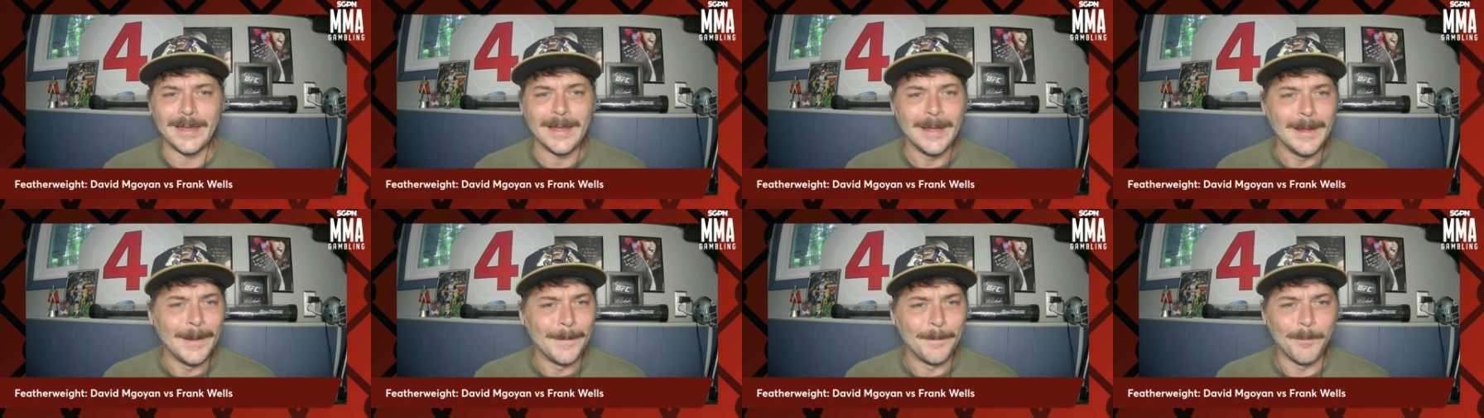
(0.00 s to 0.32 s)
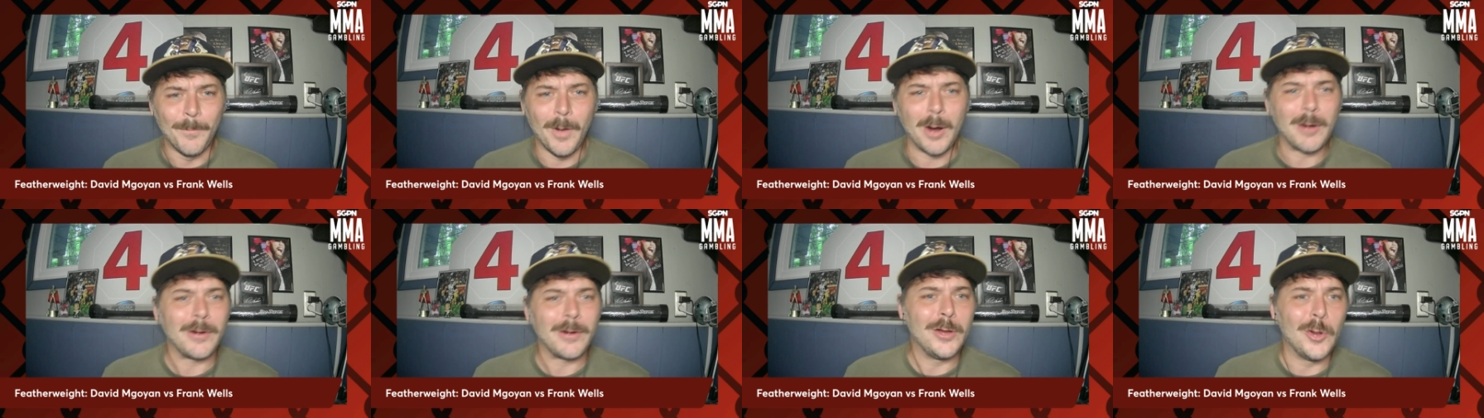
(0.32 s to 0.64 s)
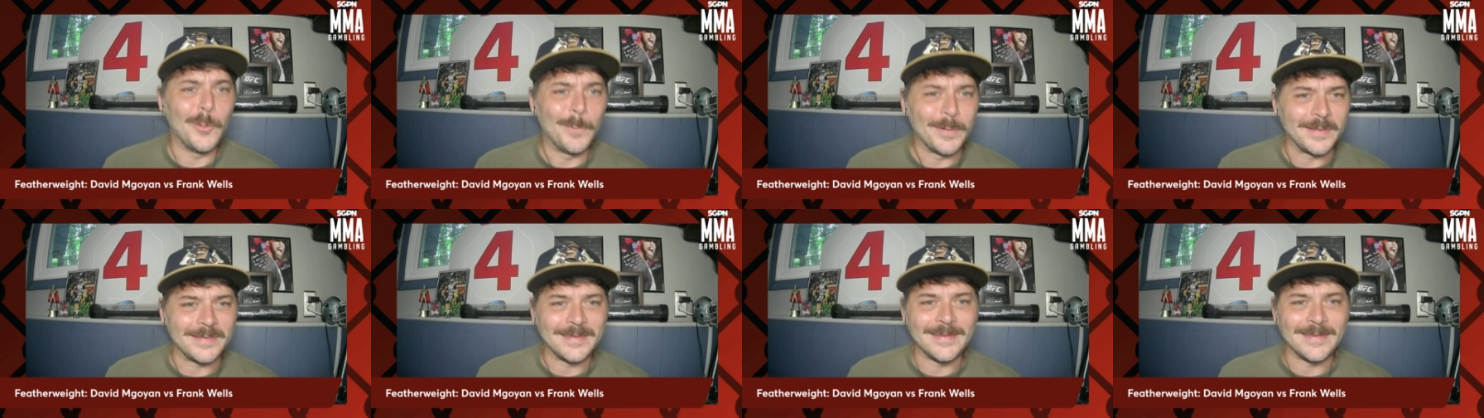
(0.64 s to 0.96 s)
Mario
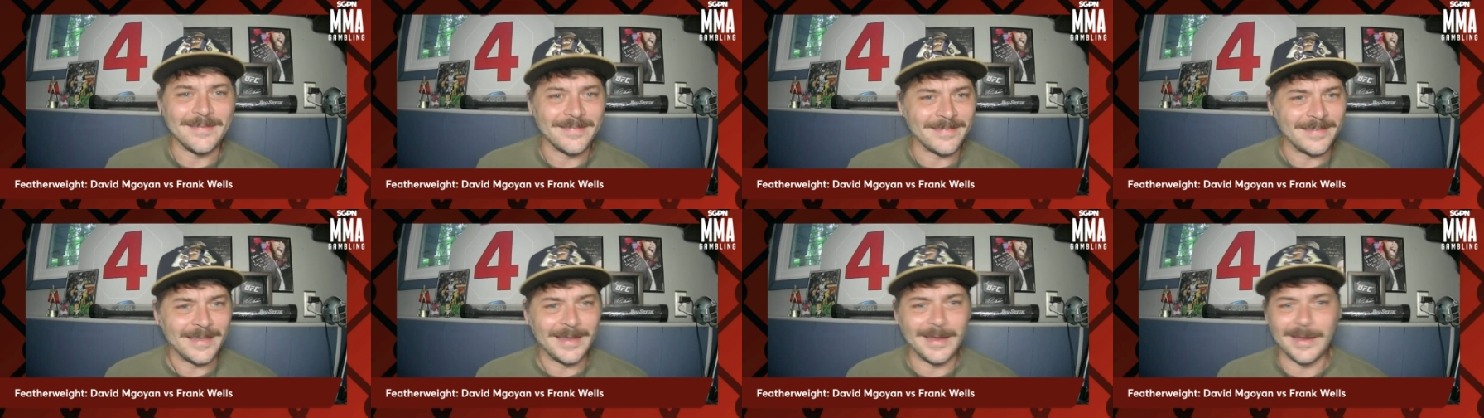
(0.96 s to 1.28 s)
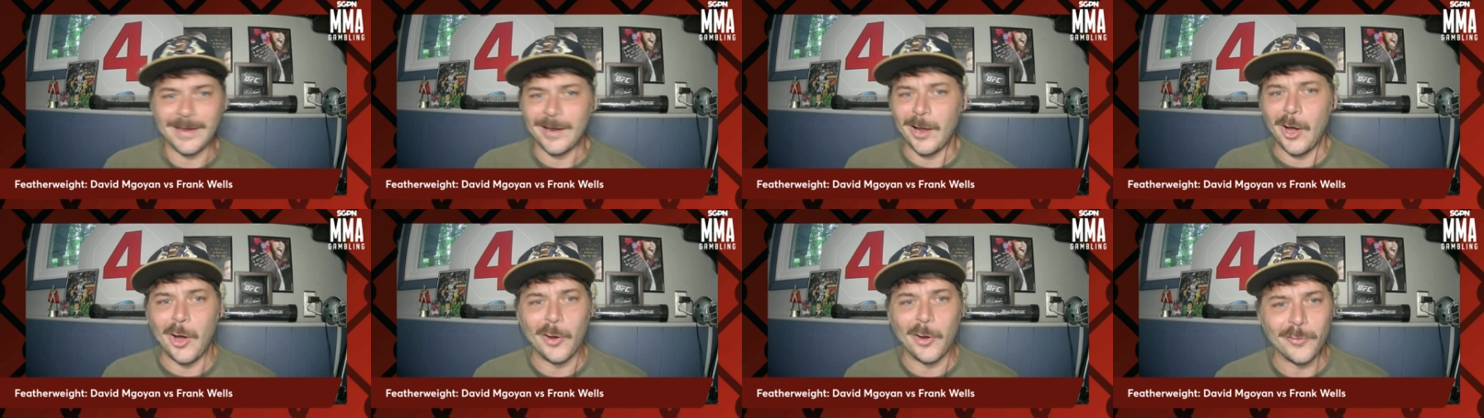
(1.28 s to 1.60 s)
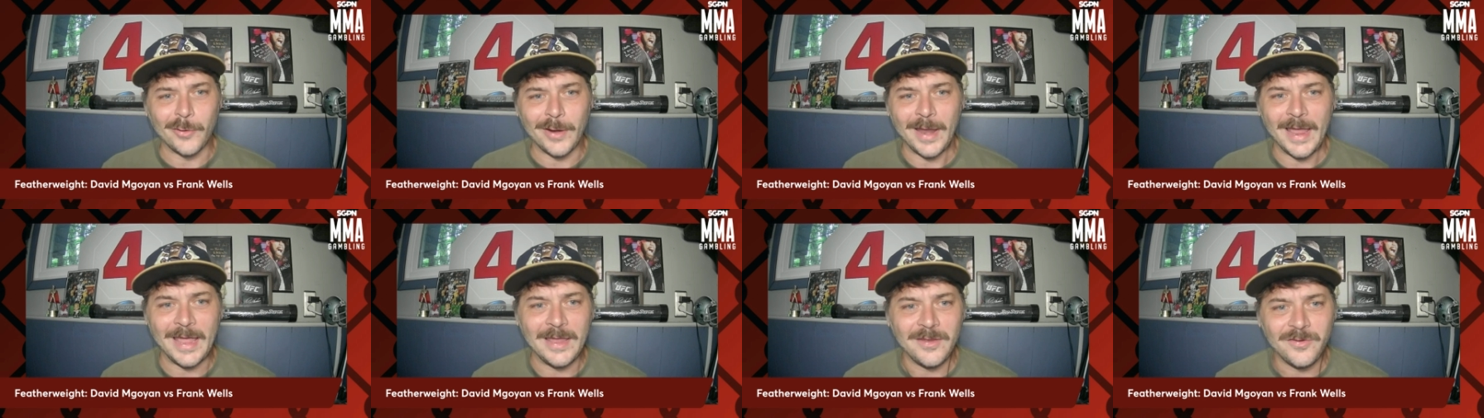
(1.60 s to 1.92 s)
Batista and Hunter
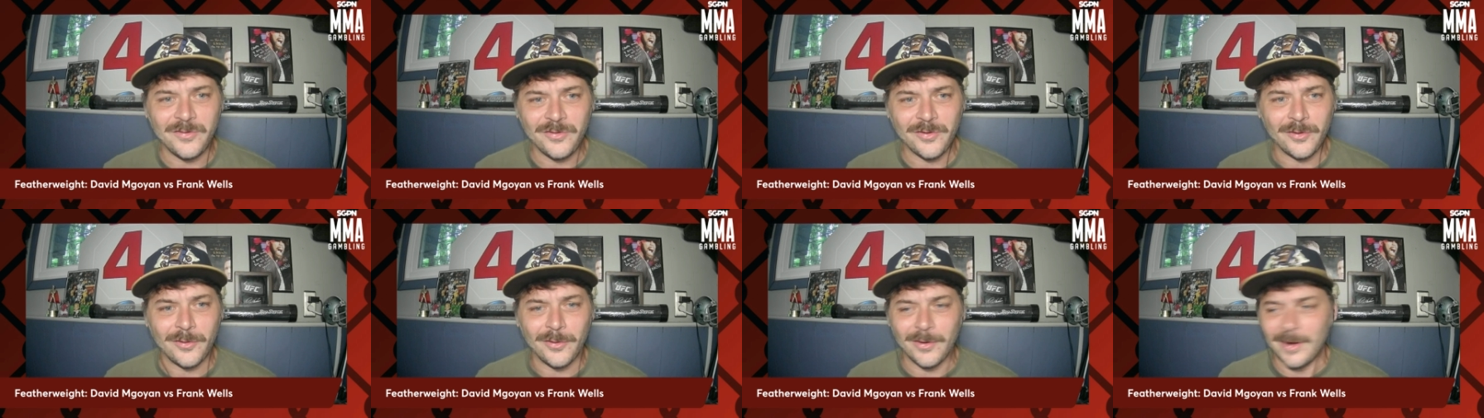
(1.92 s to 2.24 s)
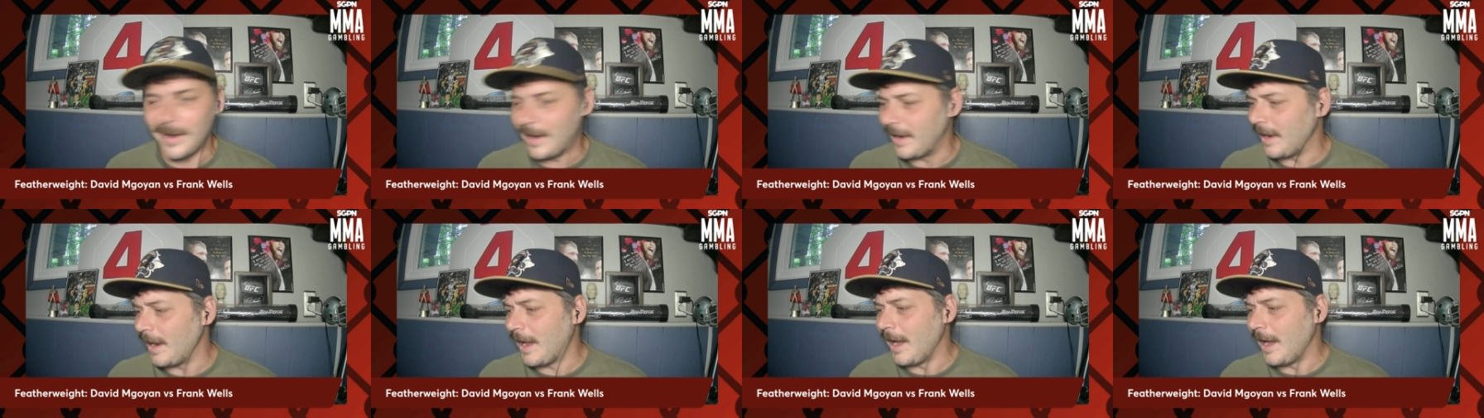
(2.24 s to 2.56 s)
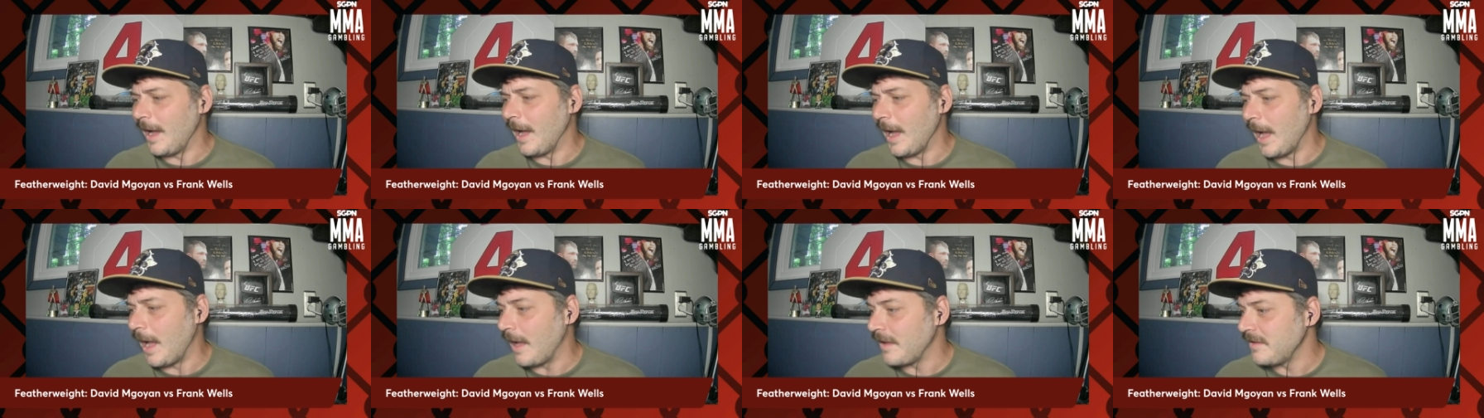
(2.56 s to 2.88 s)
Azure, and uh,
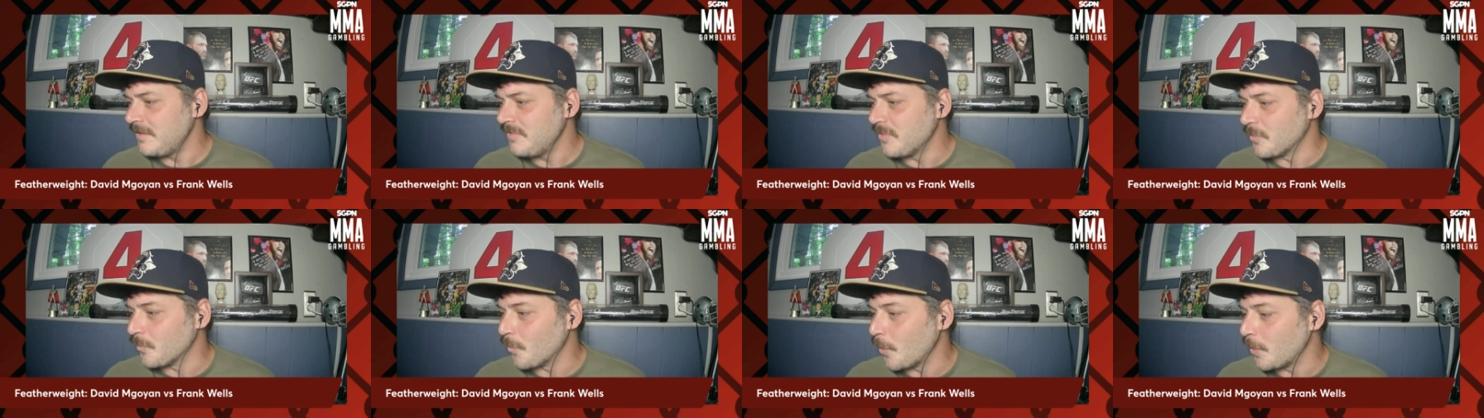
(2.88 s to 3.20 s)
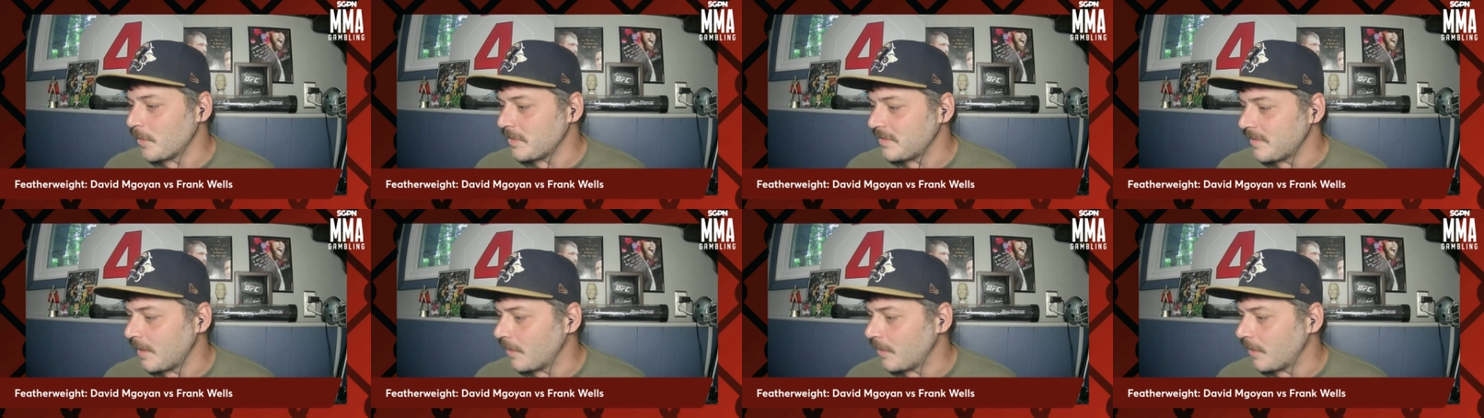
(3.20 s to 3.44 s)
I even wrote it down.